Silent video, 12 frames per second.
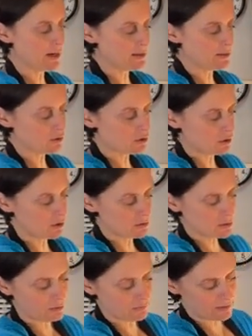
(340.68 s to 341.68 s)
of brine that
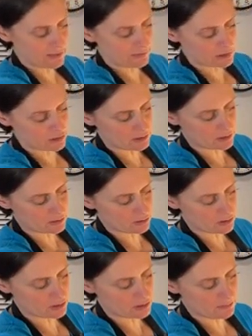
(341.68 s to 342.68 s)
soaks off there actually, so
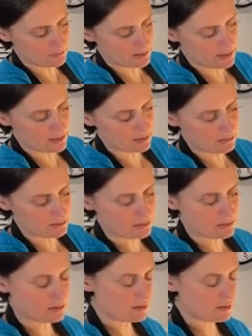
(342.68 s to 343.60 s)
I'll just put that in.